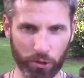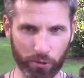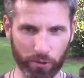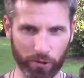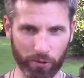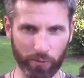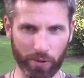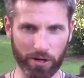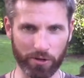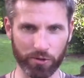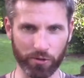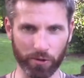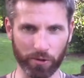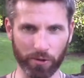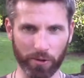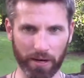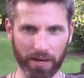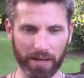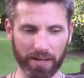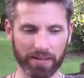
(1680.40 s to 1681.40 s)
are in
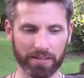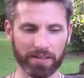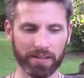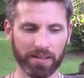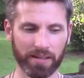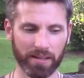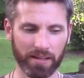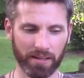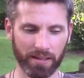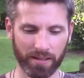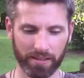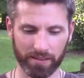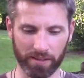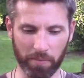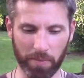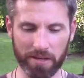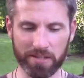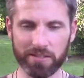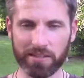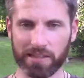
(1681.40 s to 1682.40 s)
retrograde, they're
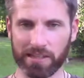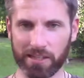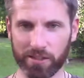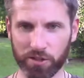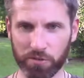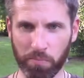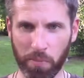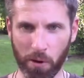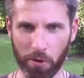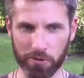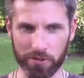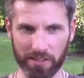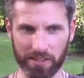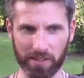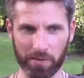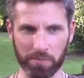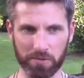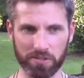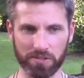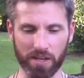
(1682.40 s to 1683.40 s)
basically exposing
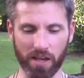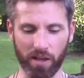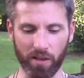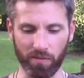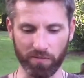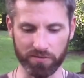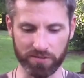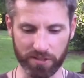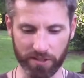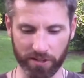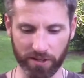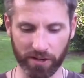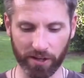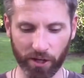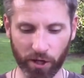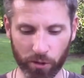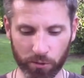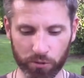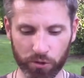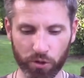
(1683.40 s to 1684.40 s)
themselves. They're going to
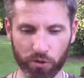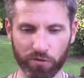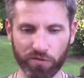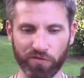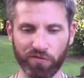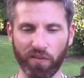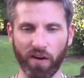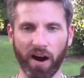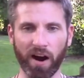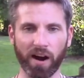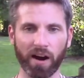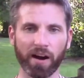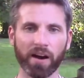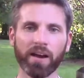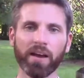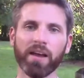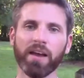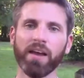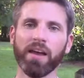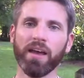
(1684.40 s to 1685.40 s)
go too far,
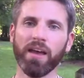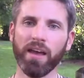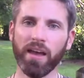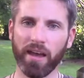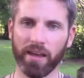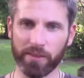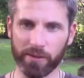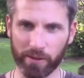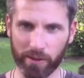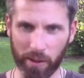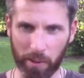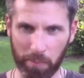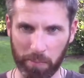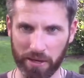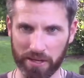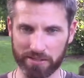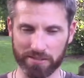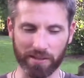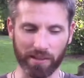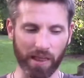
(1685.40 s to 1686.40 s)
and they're going to
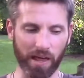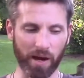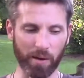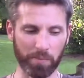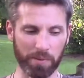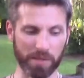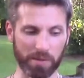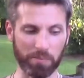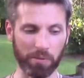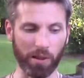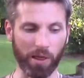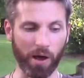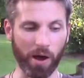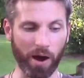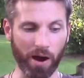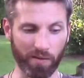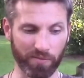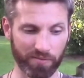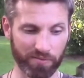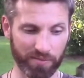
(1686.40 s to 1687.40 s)
piss a lot of people
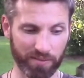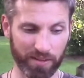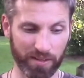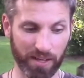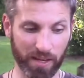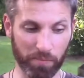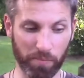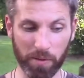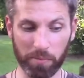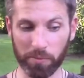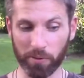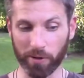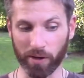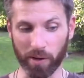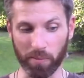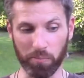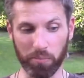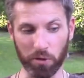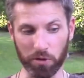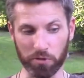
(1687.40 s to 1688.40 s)
off. And people are going
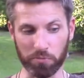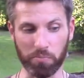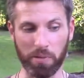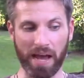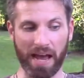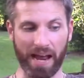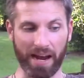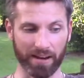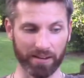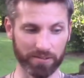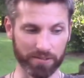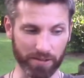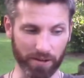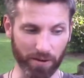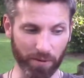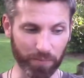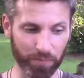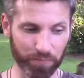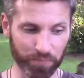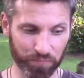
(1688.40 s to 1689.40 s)
to push back,
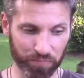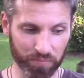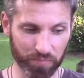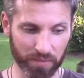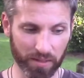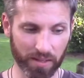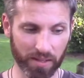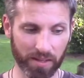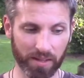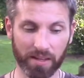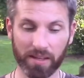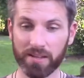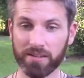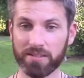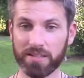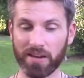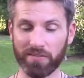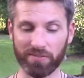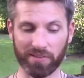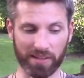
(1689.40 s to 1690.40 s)
so it's
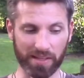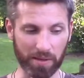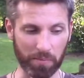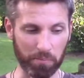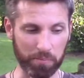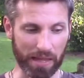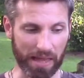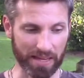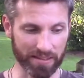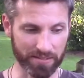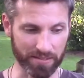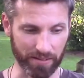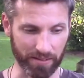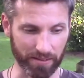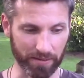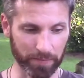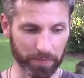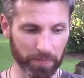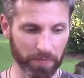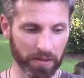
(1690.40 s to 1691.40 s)
definitely a blessing.
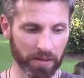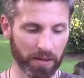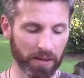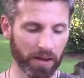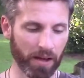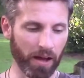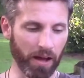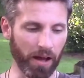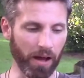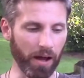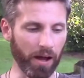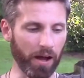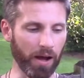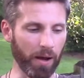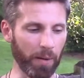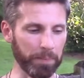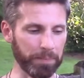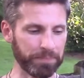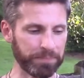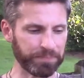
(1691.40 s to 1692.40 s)

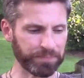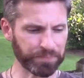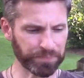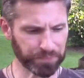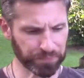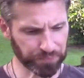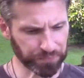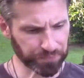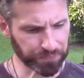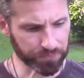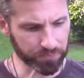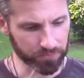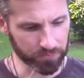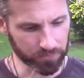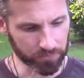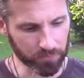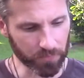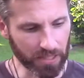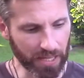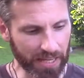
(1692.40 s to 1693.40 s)
And
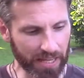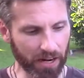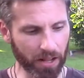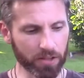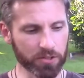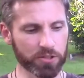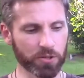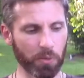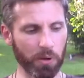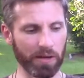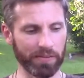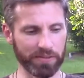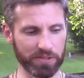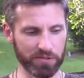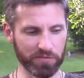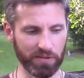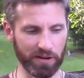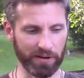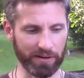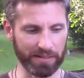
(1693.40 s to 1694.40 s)
also on this
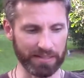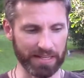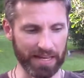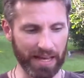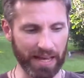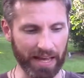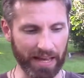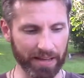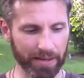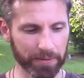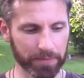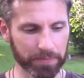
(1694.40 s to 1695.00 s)
very day,